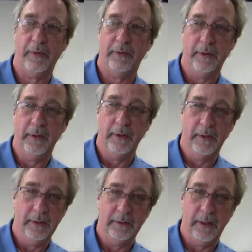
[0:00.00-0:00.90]
were
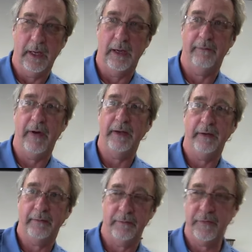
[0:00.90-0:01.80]

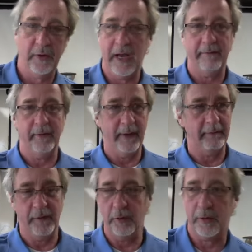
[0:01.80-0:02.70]
having to
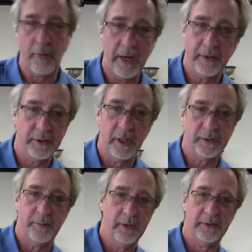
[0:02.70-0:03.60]
make fewer grind
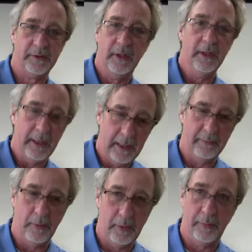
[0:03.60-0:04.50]
adjustments,
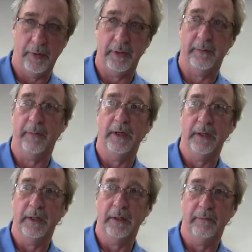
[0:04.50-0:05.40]
and more importantly,
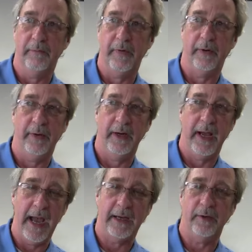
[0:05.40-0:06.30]
very
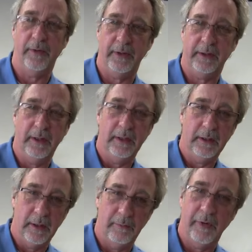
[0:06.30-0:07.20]
accurate
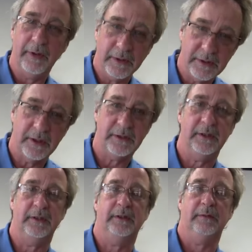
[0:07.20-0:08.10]
or very
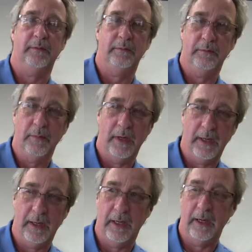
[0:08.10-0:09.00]
consistent
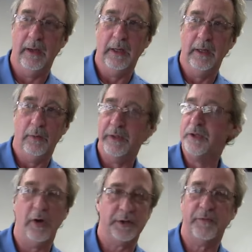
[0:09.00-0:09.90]

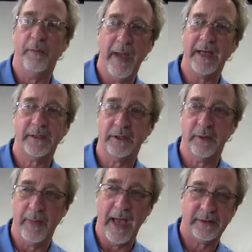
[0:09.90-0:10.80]
results from basket to
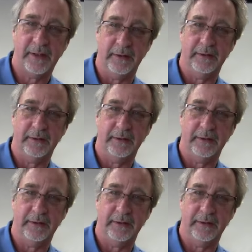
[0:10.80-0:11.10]
basket.